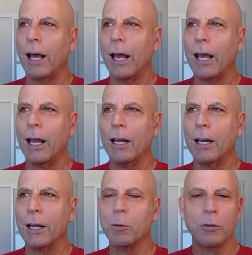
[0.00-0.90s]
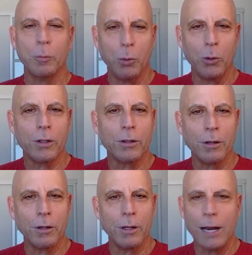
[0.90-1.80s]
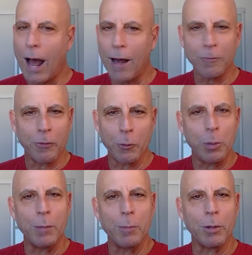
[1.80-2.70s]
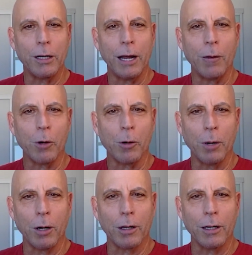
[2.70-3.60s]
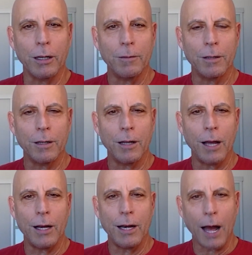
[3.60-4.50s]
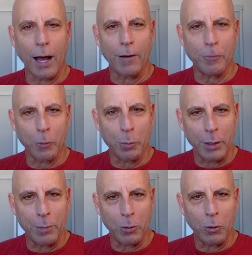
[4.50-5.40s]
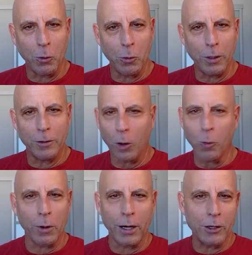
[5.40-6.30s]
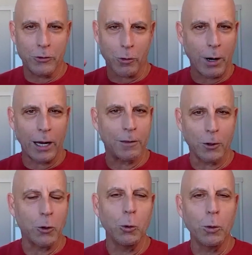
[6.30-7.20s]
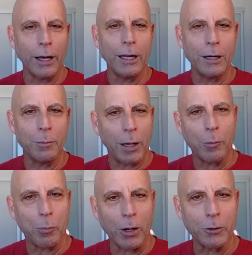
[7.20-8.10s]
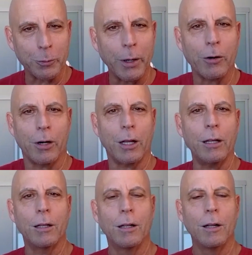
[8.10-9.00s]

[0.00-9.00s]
And it was a book not for people in network marketing and not for people who had already drank the Kool-Aid about prosperity.